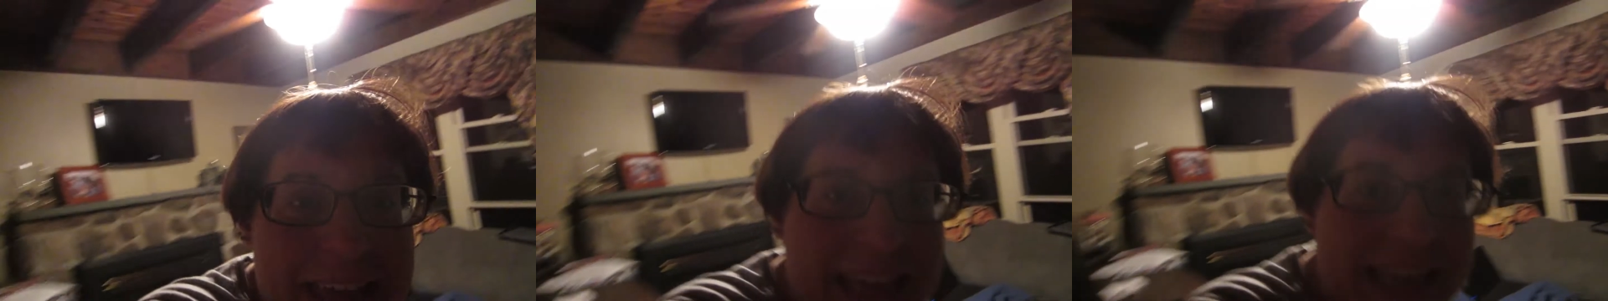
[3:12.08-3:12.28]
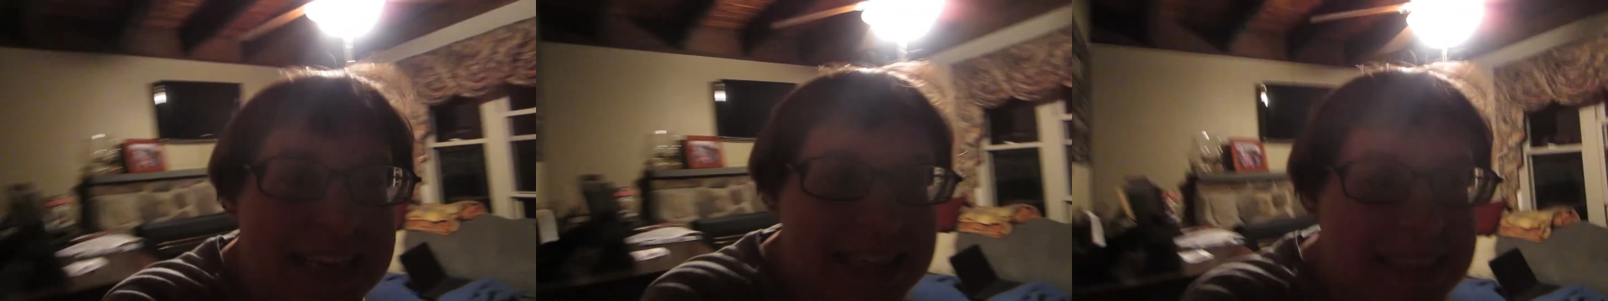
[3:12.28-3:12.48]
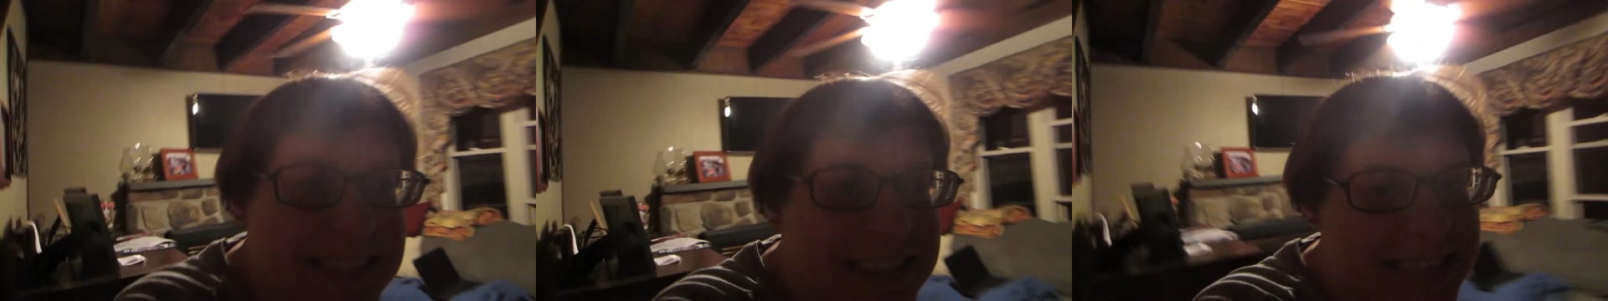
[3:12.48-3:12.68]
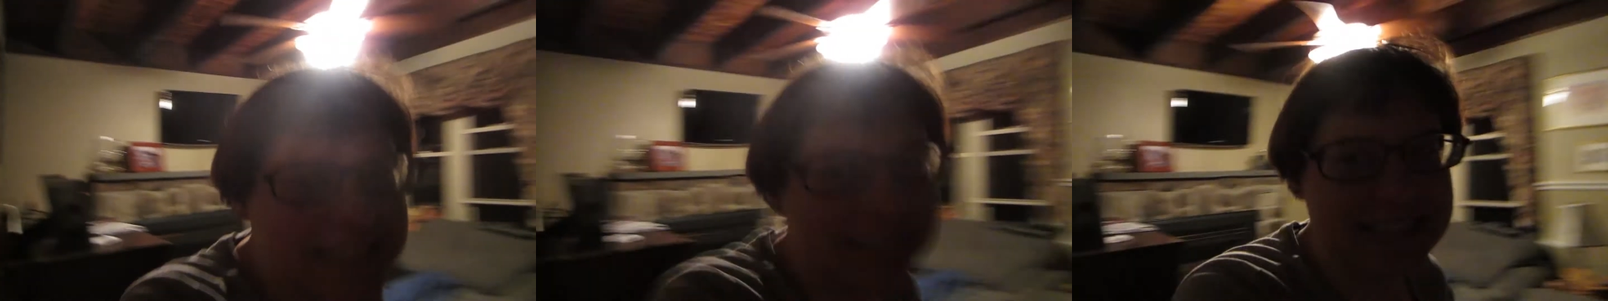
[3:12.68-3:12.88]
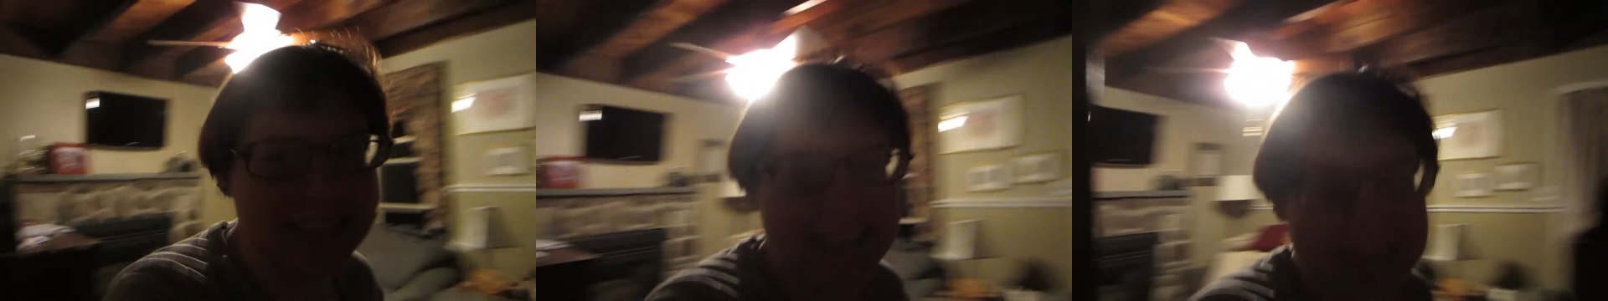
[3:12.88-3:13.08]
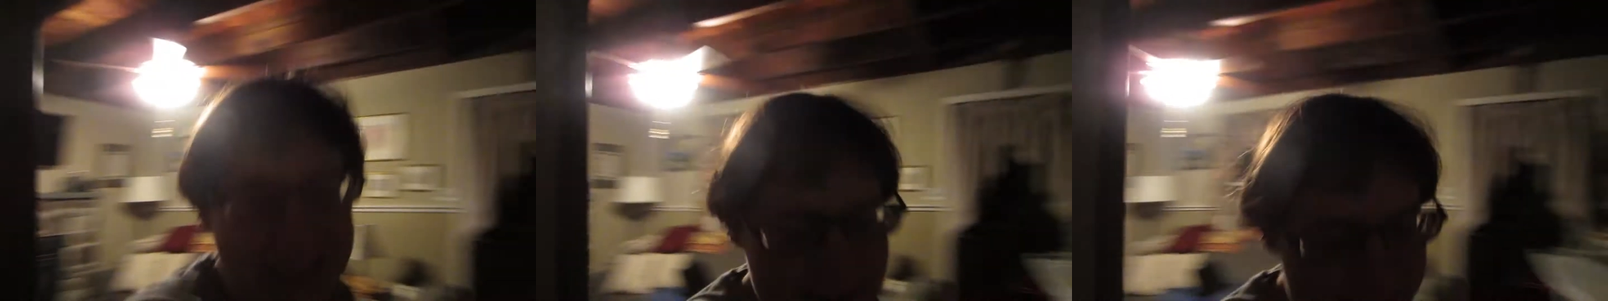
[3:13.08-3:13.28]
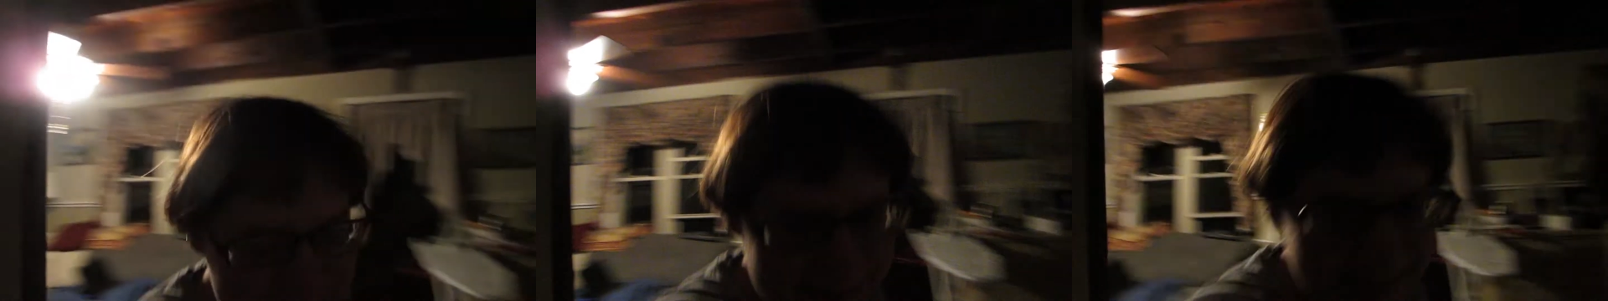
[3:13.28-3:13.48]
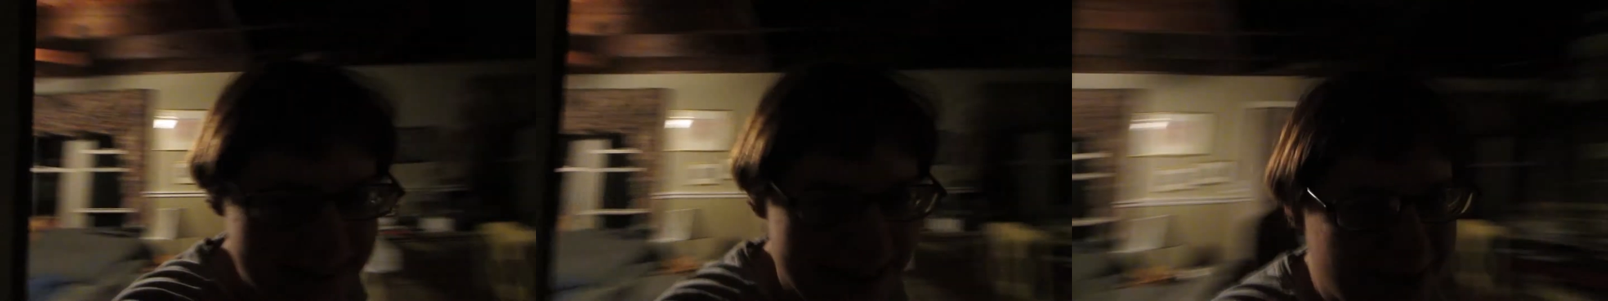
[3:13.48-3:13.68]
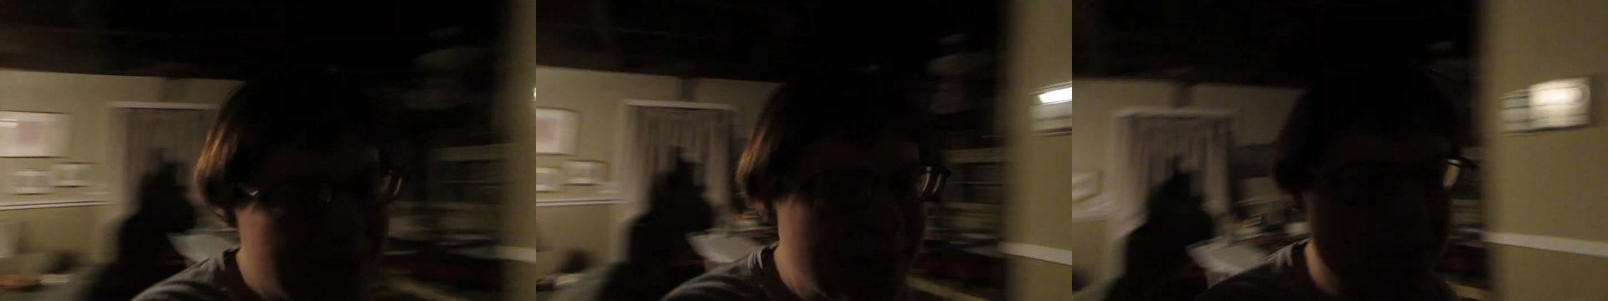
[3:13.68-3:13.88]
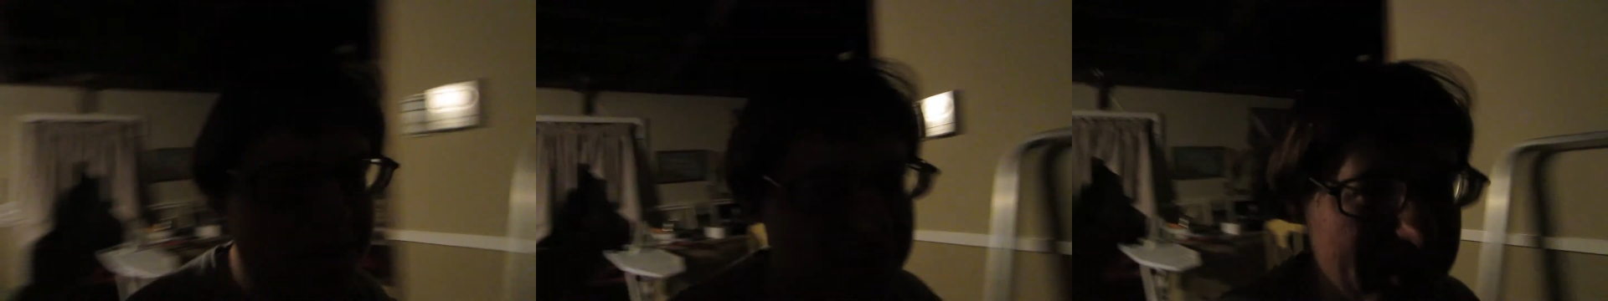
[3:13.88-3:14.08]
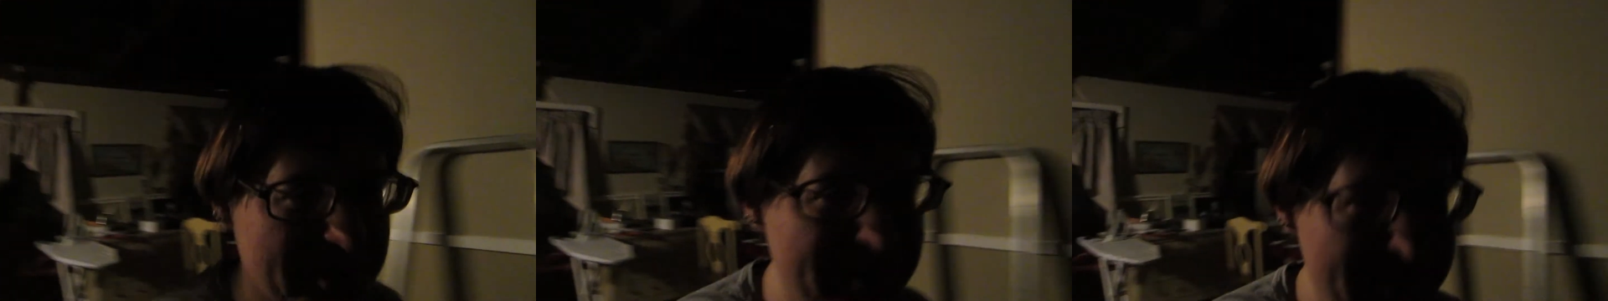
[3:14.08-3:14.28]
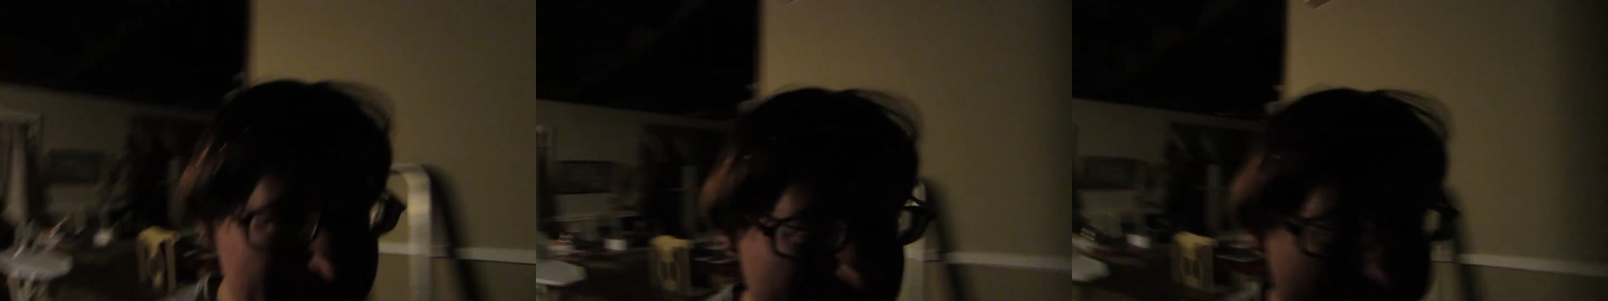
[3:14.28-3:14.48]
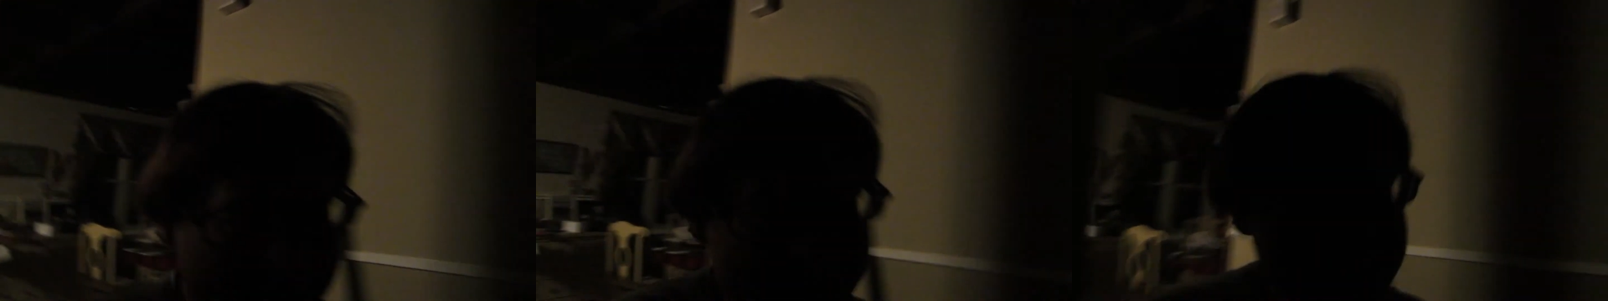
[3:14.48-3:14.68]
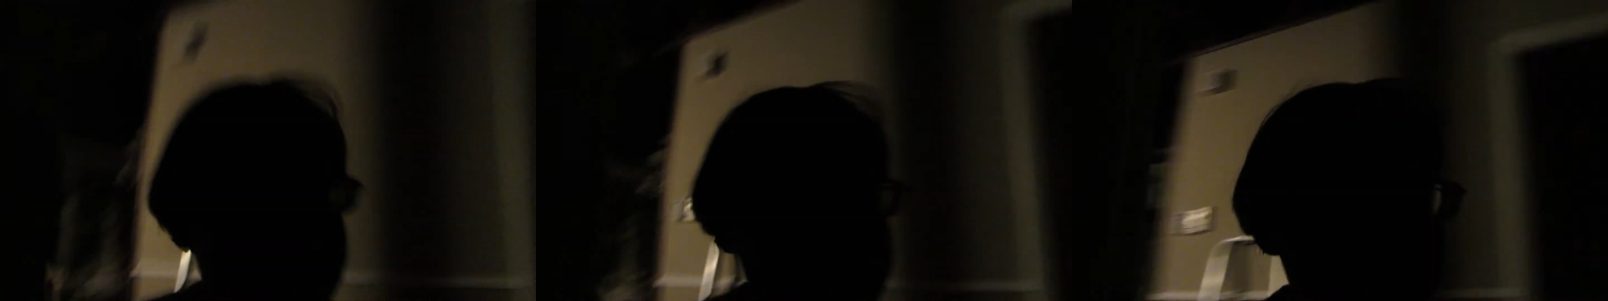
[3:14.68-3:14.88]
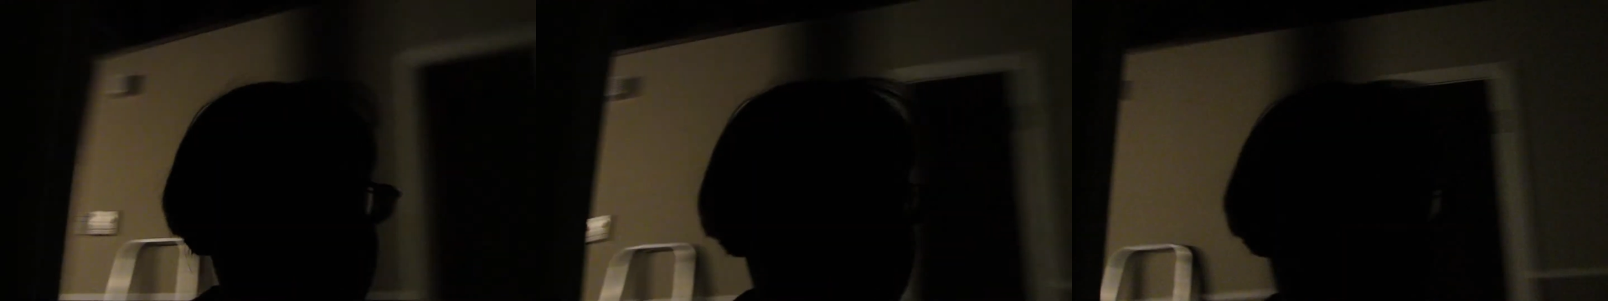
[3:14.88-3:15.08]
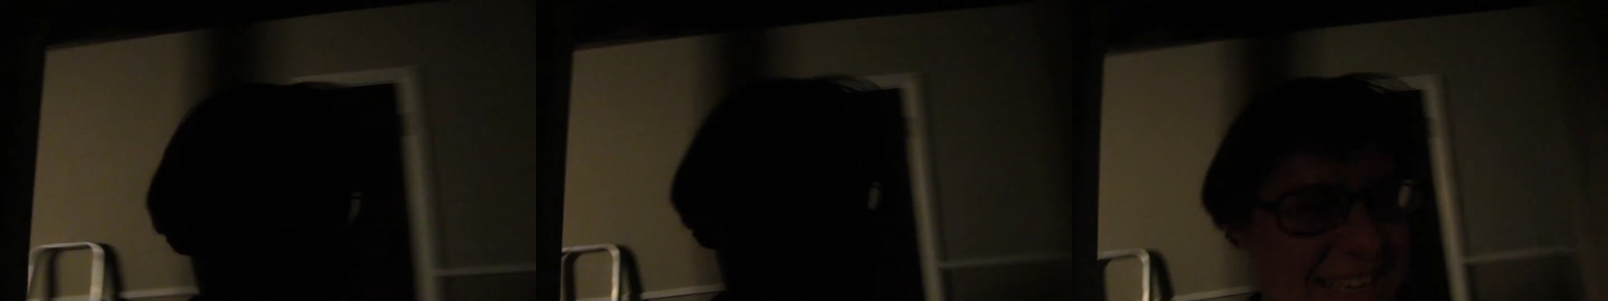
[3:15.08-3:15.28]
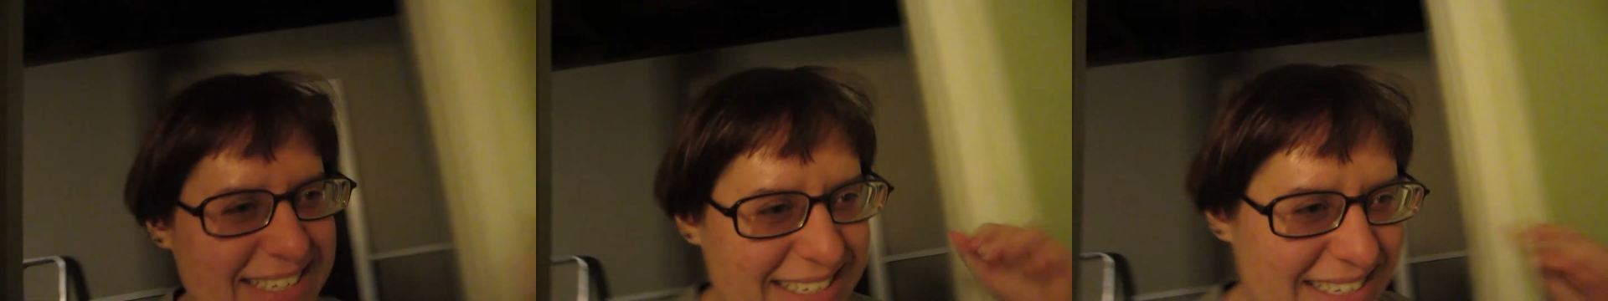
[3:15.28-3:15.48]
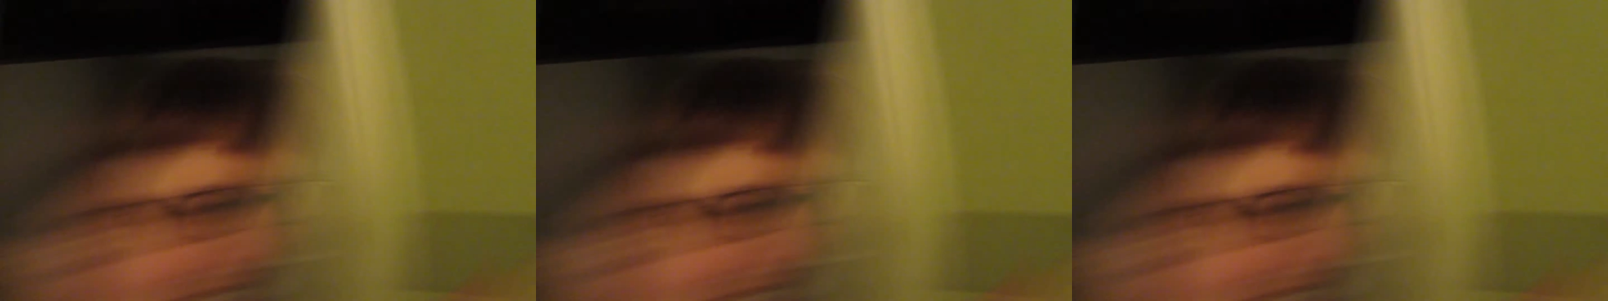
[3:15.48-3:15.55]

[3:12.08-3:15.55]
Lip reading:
(no speaker visible)